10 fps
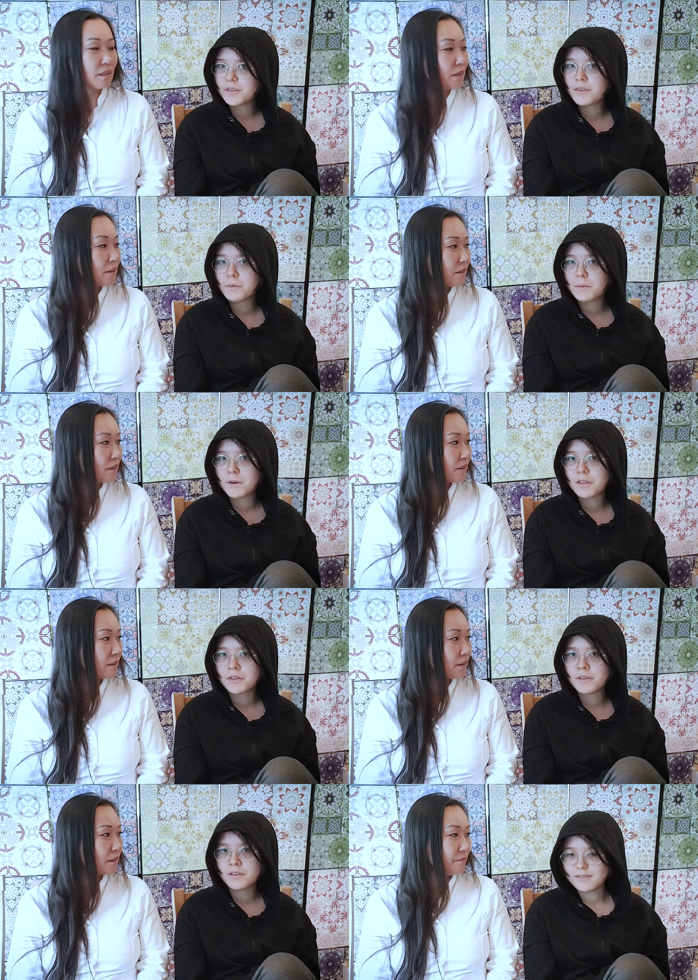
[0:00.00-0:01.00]
Speaker 1: a stimming
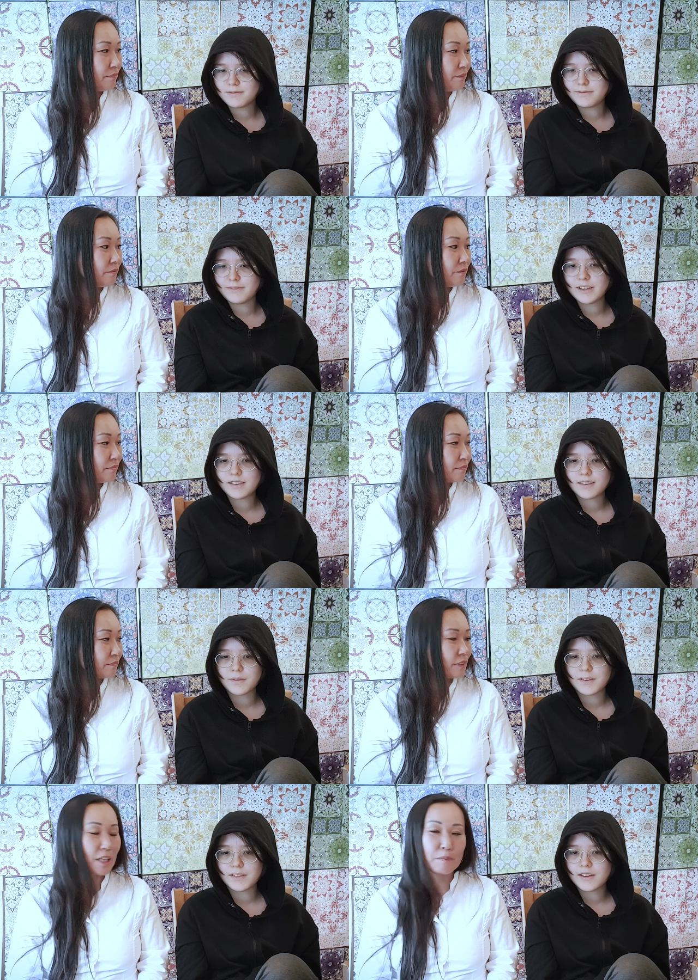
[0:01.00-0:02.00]
method. It's
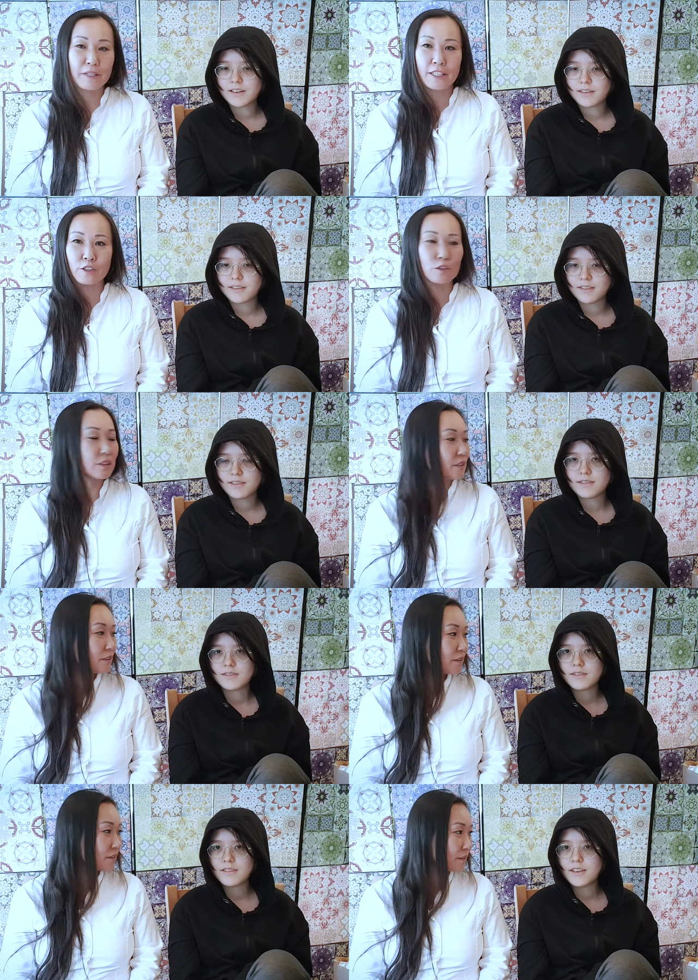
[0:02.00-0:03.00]
something yeah, that making is...
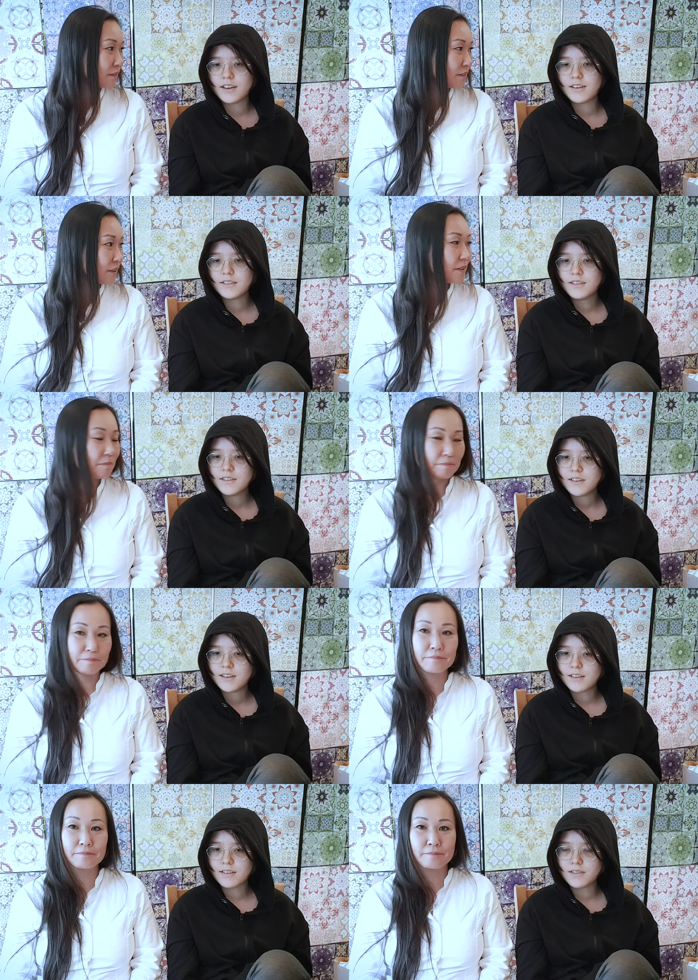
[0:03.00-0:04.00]
noises. yeah. yeah
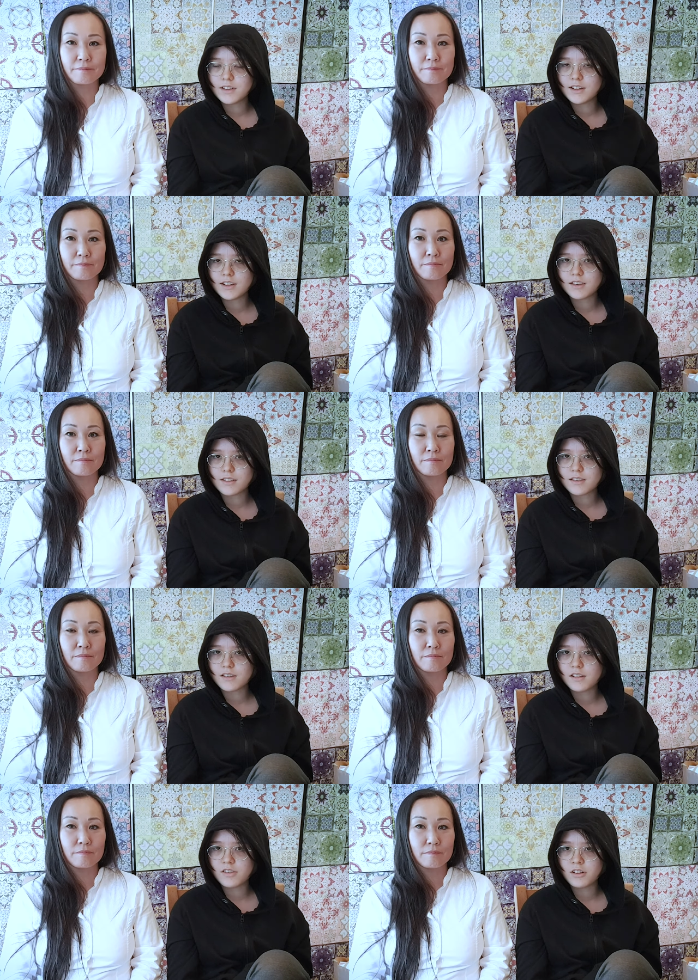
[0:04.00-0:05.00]
it's something that gets
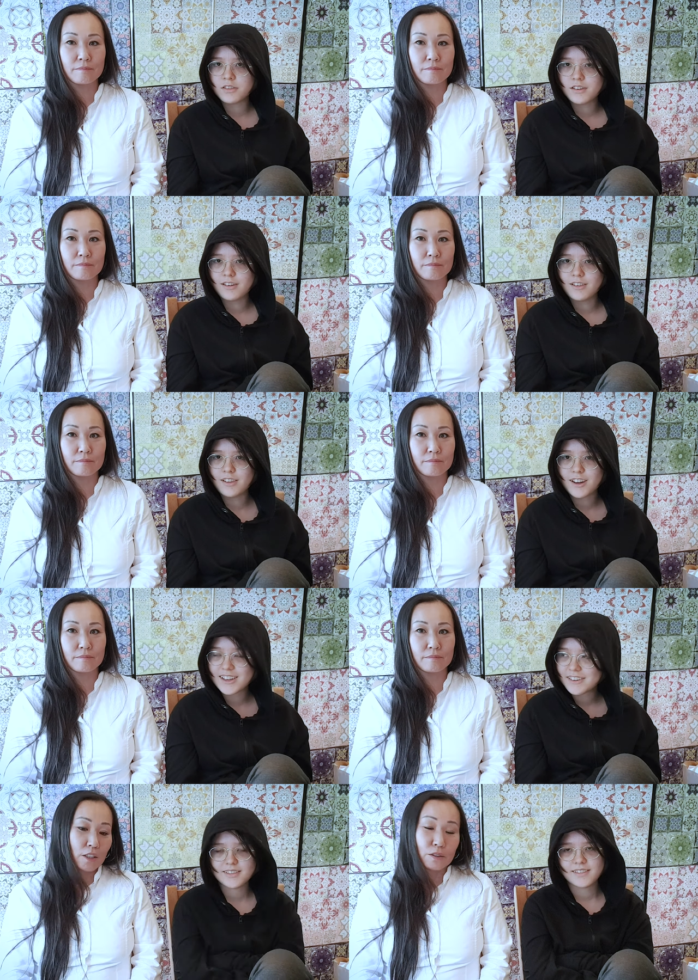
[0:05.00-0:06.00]
insulted a
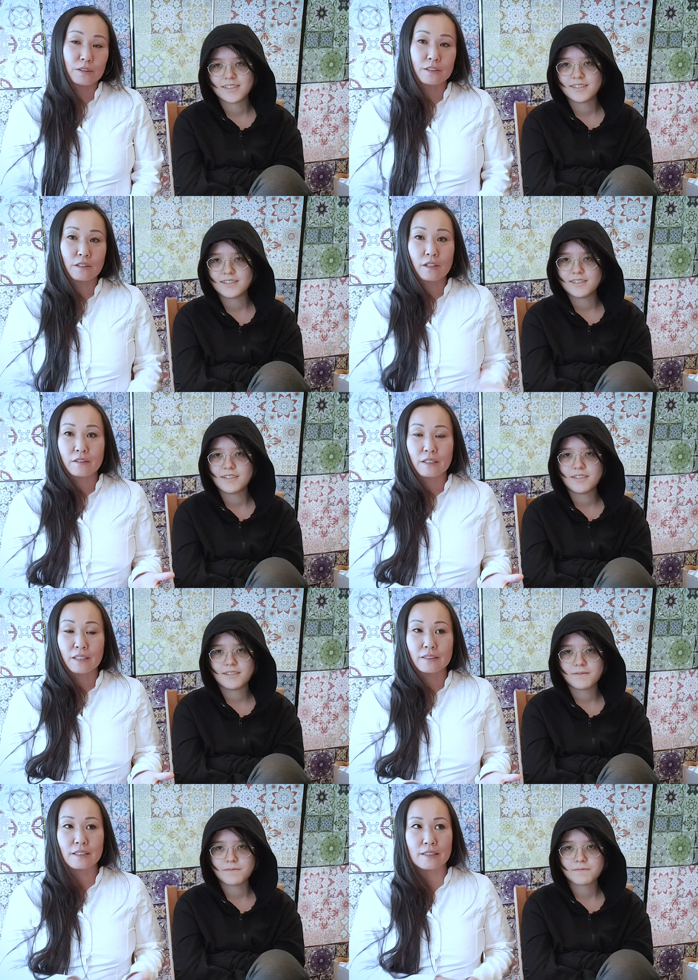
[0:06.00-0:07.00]
lot.
Speaker 2: So there's a lot of
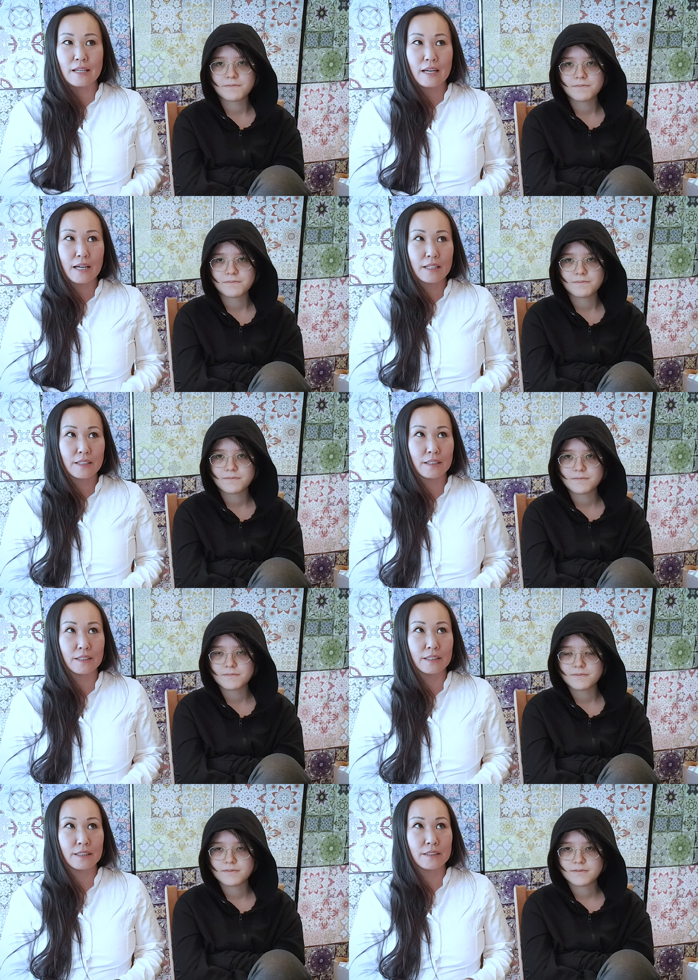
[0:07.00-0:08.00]
things that
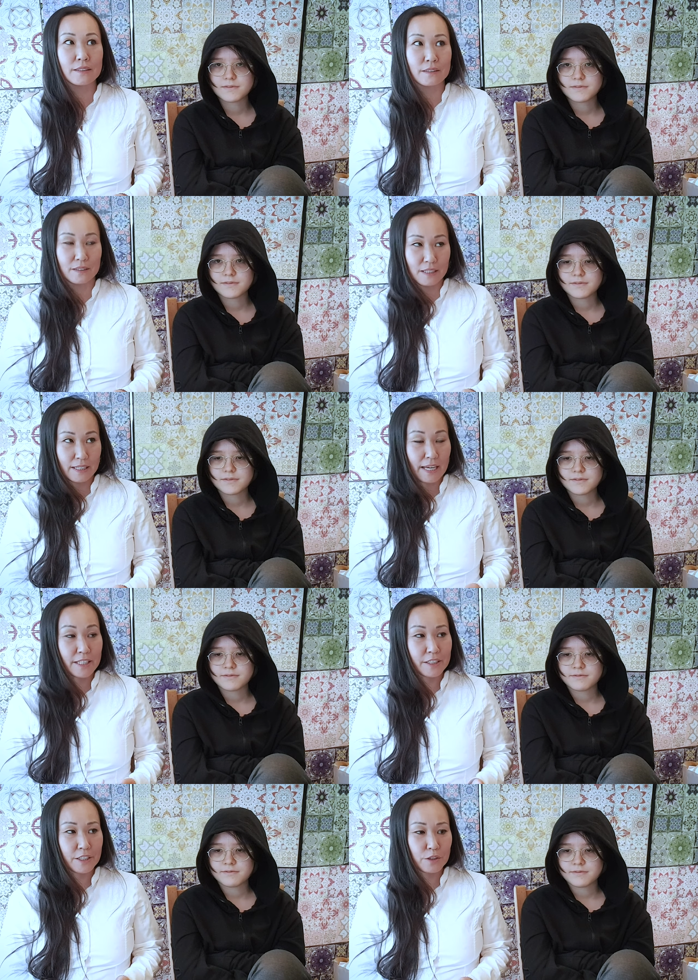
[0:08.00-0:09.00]
is like
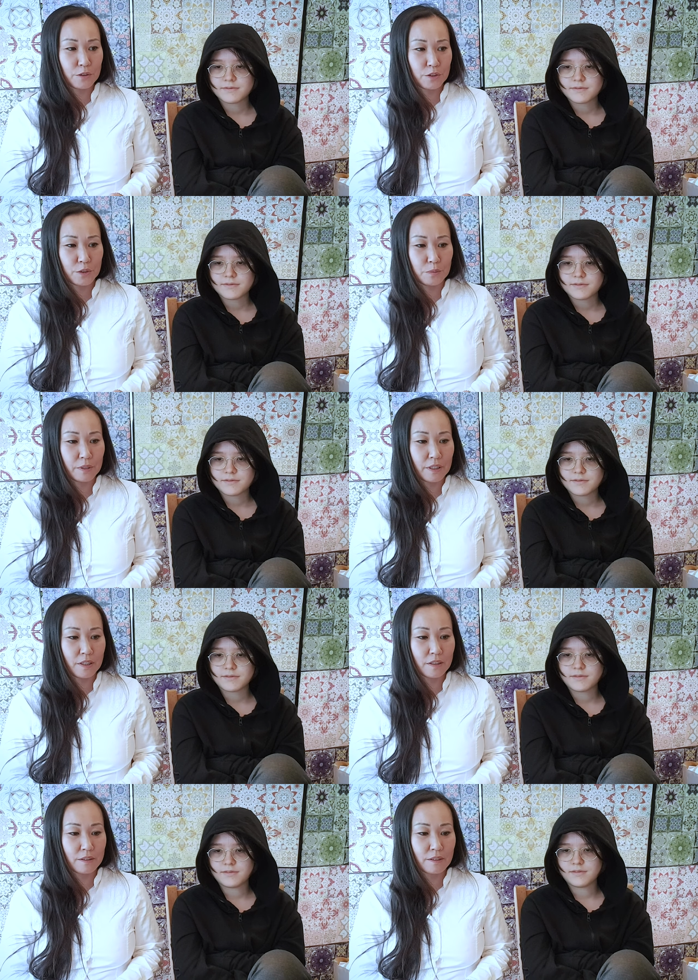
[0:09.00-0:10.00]
energy
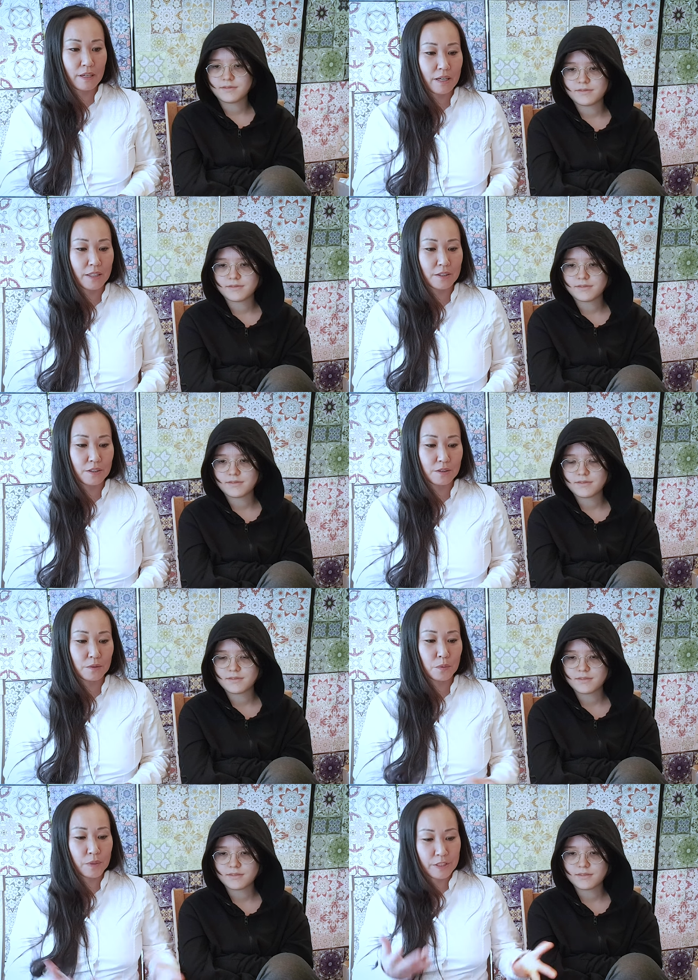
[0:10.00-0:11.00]
consuming that
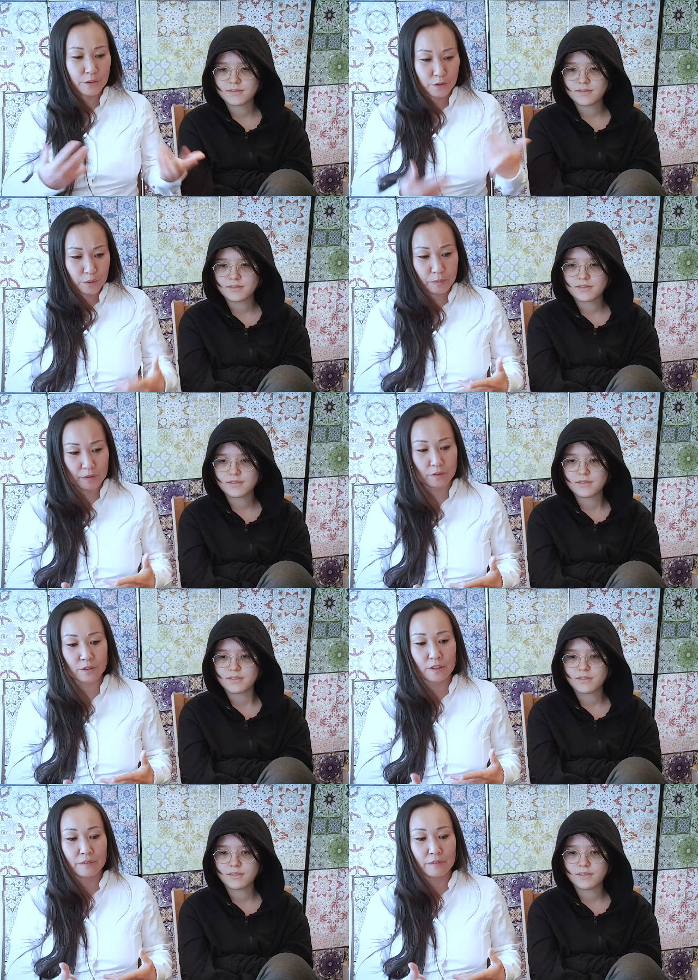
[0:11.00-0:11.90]
we neurotypicals don't